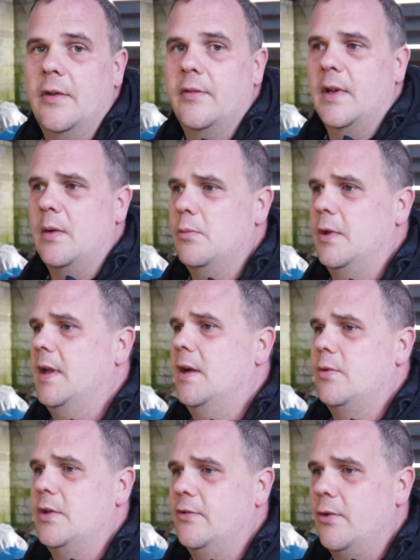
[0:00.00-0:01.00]
you know, saying, what the
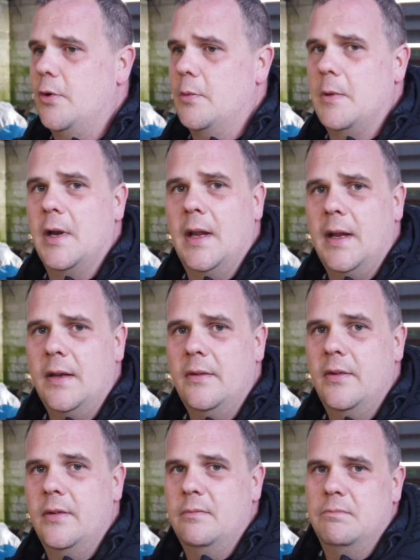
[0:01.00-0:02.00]
hell are you doing on my
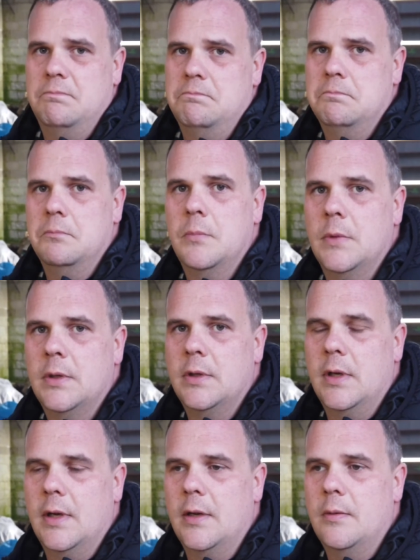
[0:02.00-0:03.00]
land?
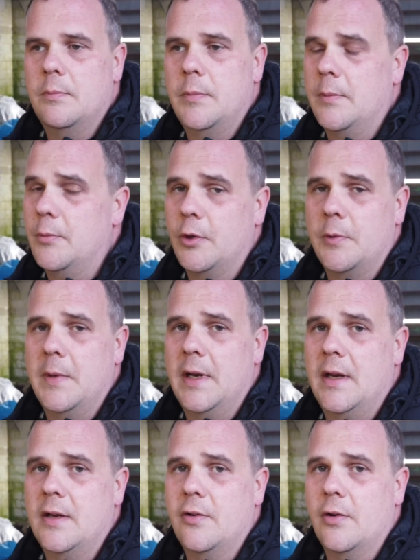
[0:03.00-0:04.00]
You know, but I'm not
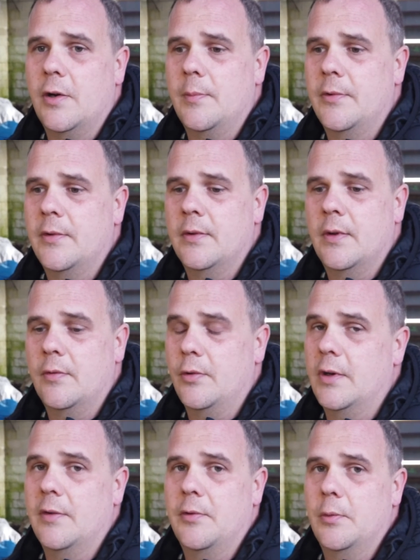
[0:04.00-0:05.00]
committing any crimes.
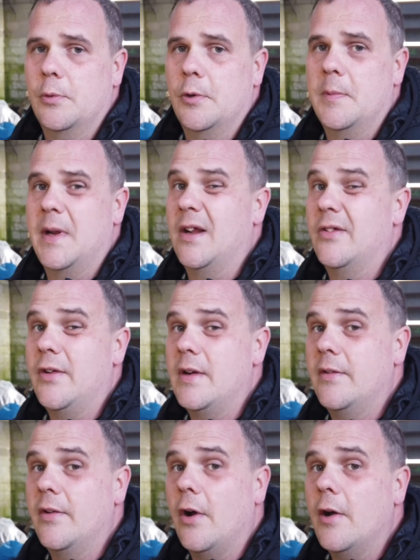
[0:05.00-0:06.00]
I've got nothing to worry about. I
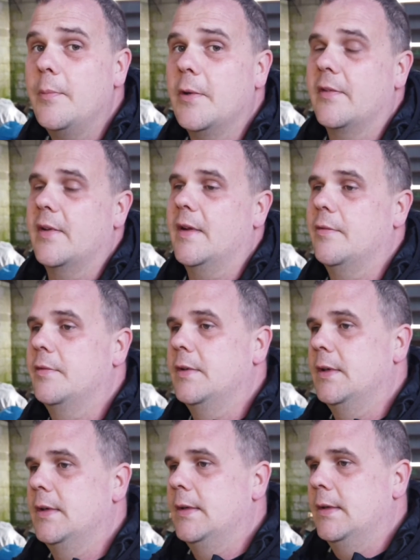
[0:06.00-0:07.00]
don't need to hide myself.
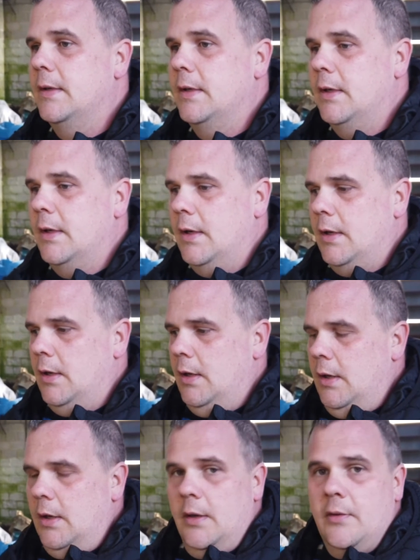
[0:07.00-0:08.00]

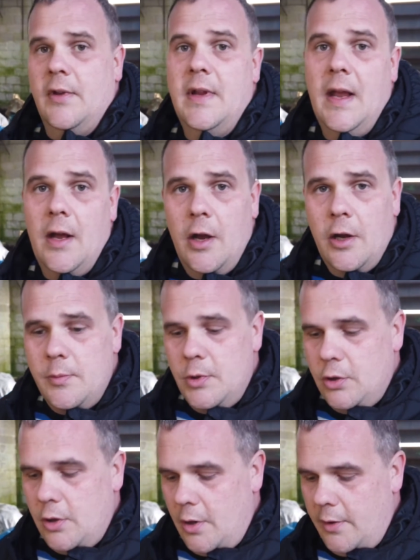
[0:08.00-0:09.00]
So yeah, I hope
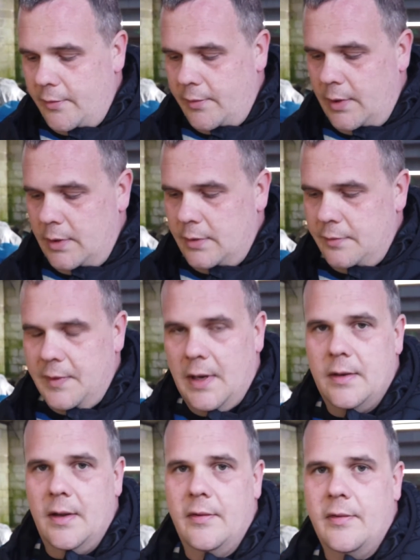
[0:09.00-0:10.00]
you guys
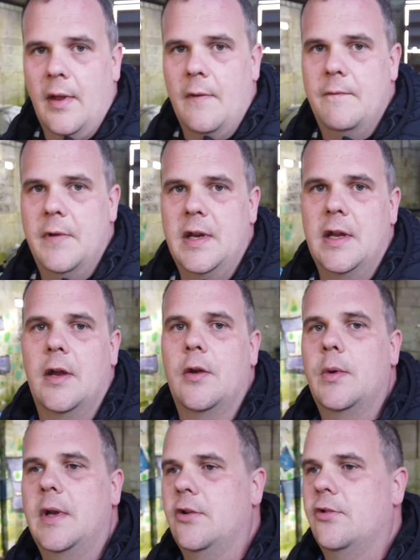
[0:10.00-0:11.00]
found this
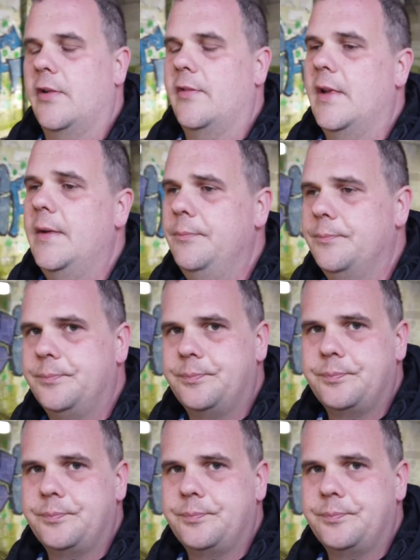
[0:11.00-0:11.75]
video interesting.